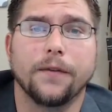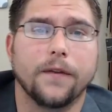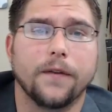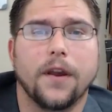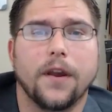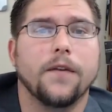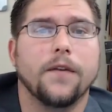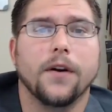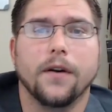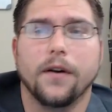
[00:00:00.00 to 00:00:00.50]
If
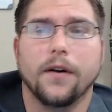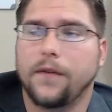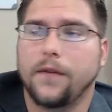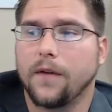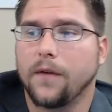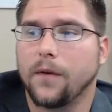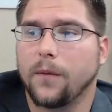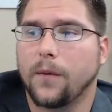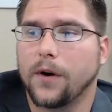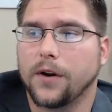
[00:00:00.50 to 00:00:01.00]
you
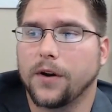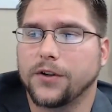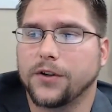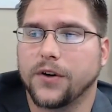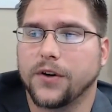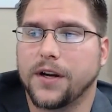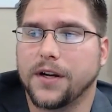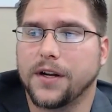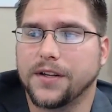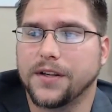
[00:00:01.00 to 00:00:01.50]
ever wanted to
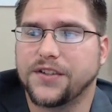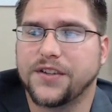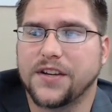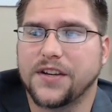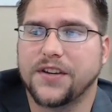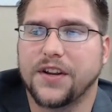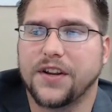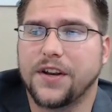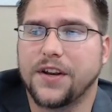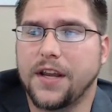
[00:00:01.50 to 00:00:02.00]
try and
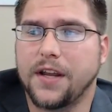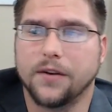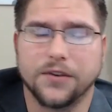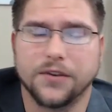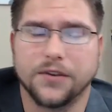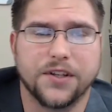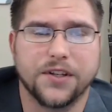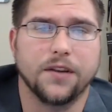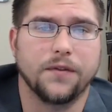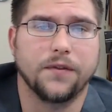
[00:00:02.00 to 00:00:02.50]
assess a need
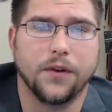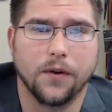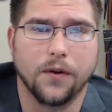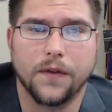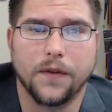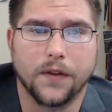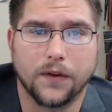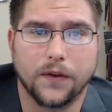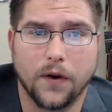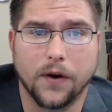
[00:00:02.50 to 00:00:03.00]
or see if
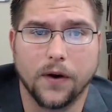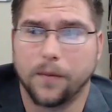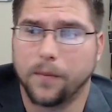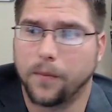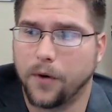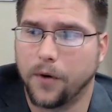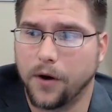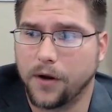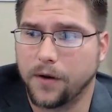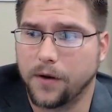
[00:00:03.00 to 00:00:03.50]
you're in the
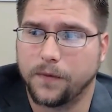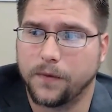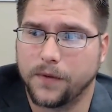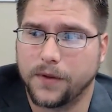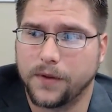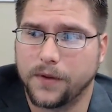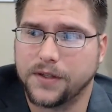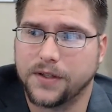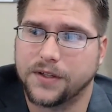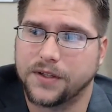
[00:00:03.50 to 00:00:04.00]
target market for
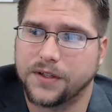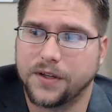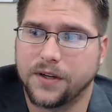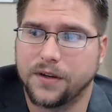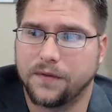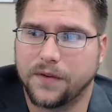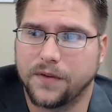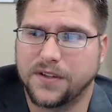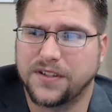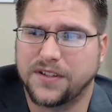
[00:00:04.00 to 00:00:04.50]
this, to
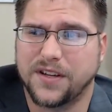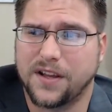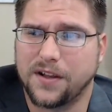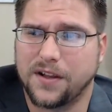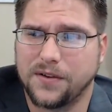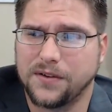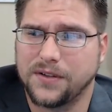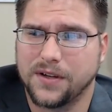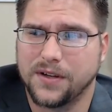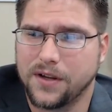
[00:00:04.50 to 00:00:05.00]
see if it
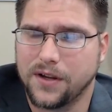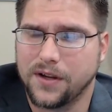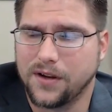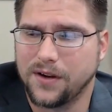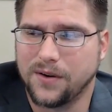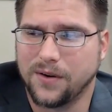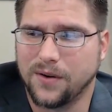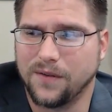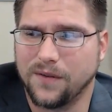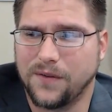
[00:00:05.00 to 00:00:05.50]
sells,
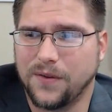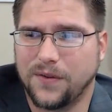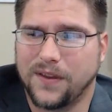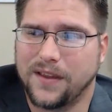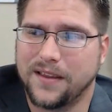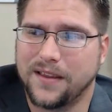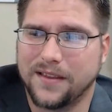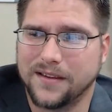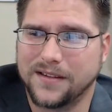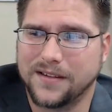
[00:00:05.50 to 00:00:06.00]
or if you
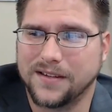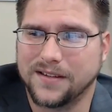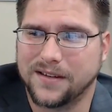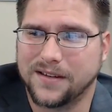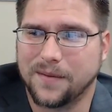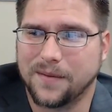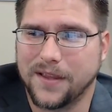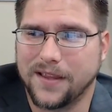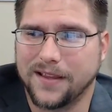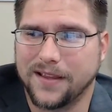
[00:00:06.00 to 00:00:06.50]
think this
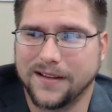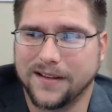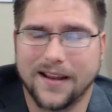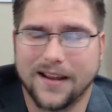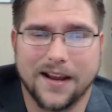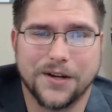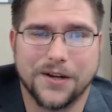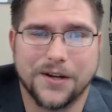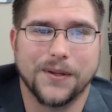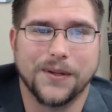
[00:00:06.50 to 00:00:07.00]
is something that
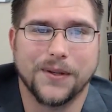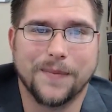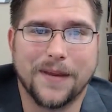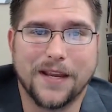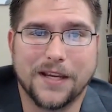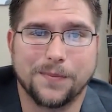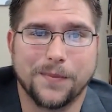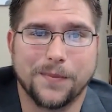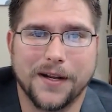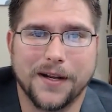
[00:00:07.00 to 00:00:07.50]
actually
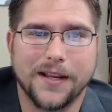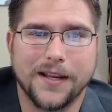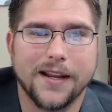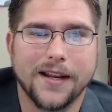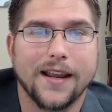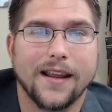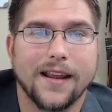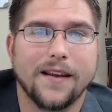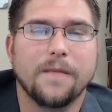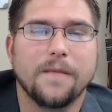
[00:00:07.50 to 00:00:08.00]
makes money,